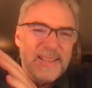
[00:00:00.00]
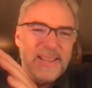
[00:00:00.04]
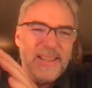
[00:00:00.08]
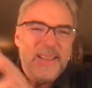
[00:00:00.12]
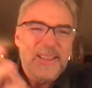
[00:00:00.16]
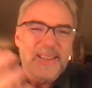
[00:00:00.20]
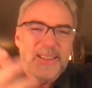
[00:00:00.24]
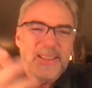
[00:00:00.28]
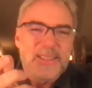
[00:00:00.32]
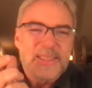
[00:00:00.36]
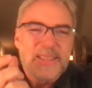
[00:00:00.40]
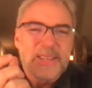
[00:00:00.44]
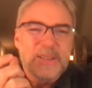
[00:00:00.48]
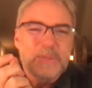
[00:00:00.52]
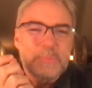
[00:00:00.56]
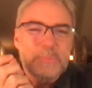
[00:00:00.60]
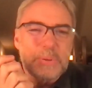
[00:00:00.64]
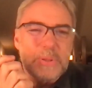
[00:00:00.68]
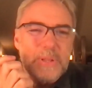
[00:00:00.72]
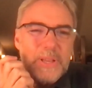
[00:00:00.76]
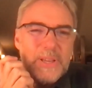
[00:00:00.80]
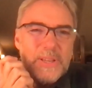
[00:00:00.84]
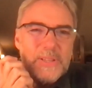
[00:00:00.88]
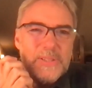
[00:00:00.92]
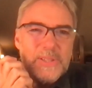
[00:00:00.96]
uh, that
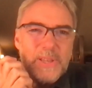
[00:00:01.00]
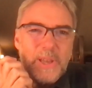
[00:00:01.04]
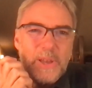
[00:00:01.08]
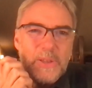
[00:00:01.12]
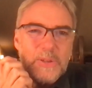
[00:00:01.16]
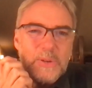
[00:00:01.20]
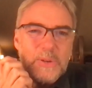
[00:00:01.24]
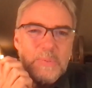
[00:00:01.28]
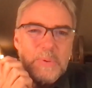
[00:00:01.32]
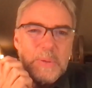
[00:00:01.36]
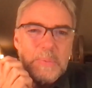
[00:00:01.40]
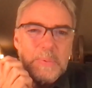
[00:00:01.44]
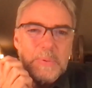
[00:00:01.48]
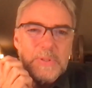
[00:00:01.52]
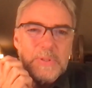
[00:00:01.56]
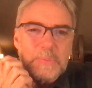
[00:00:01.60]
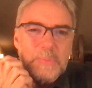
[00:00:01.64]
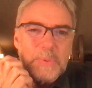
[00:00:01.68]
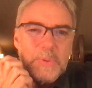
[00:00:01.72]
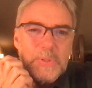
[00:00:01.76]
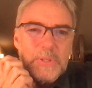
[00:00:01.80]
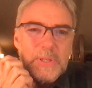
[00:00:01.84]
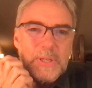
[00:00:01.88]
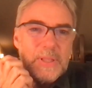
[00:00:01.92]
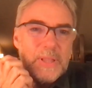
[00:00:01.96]
plays other people's
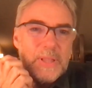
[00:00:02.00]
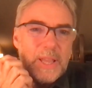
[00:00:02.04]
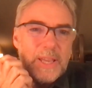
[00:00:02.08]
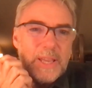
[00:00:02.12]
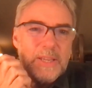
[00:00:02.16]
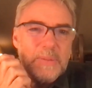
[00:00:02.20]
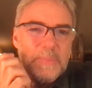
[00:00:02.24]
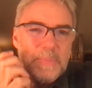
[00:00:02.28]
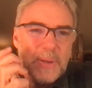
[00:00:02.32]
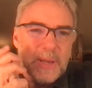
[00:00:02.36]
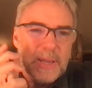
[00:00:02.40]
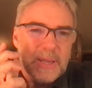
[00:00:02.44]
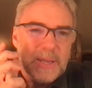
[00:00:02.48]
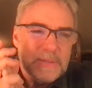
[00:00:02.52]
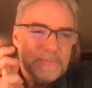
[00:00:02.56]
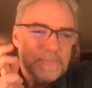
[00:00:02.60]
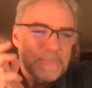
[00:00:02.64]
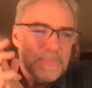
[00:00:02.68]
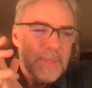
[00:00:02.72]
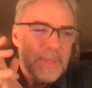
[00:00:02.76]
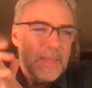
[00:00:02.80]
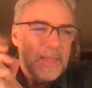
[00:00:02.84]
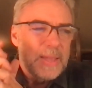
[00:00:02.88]
music like mine.